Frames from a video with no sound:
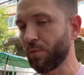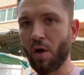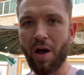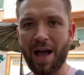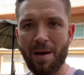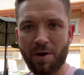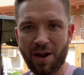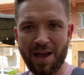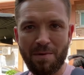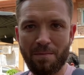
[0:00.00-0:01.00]
I am going
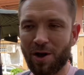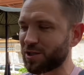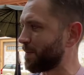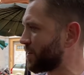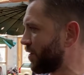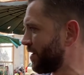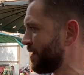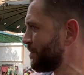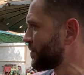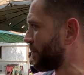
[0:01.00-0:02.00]
to get my mask back on.
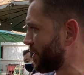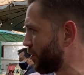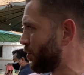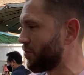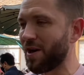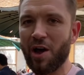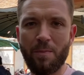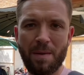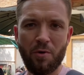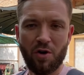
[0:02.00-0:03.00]
I'm going to order a little
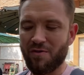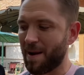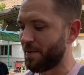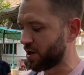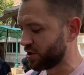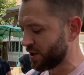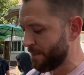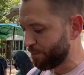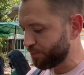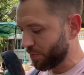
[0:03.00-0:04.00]
bit more crab because
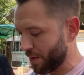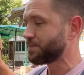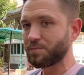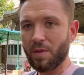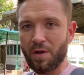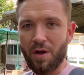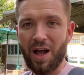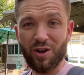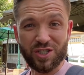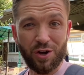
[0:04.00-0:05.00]

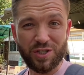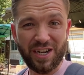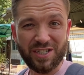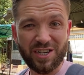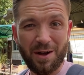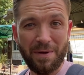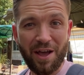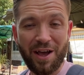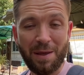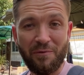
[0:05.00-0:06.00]
I got told you need to come here
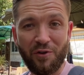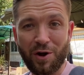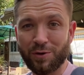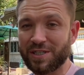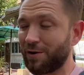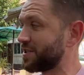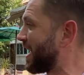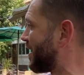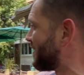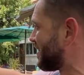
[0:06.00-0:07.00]
early before it all sells
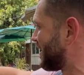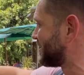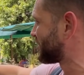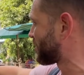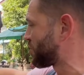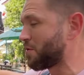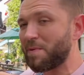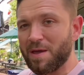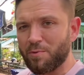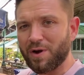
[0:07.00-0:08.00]
out, and there is a queue of
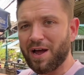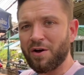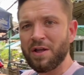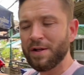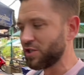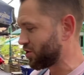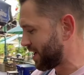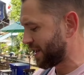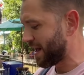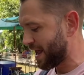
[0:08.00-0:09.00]
people now trying
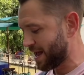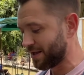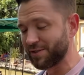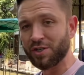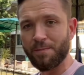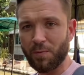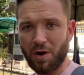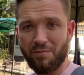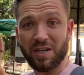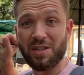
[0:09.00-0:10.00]
to get their hands on
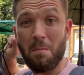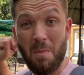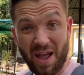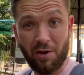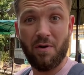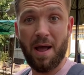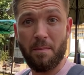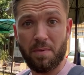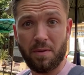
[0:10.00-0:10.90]
the rest of my crab.